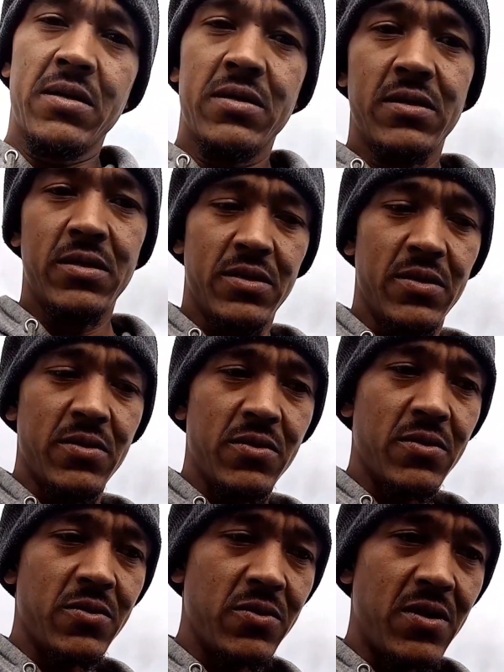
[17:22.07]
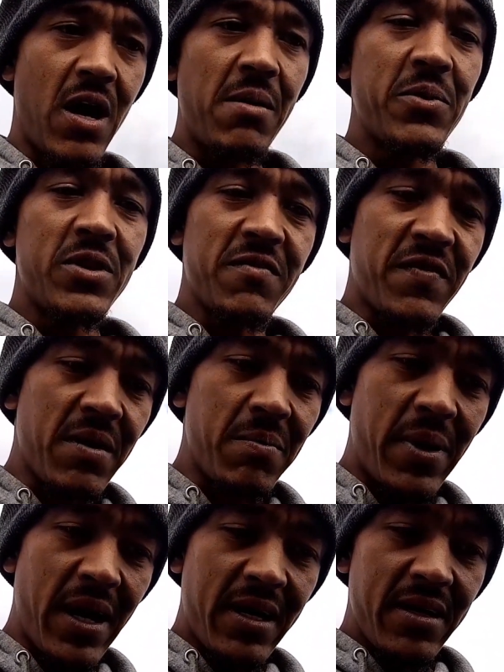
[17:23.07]
So now I put the fan
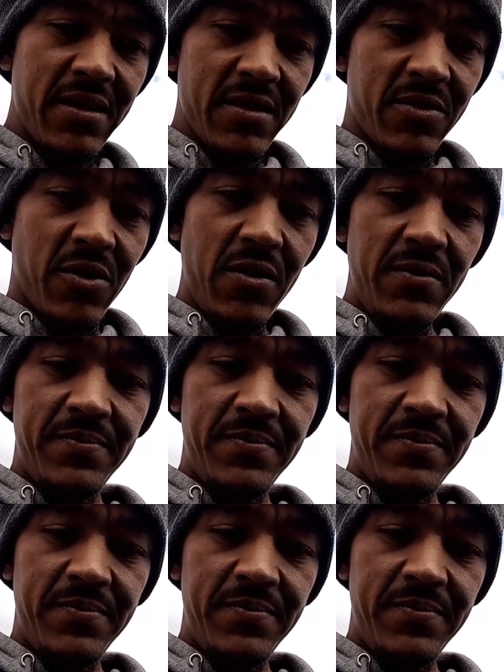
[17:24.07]
back in the car,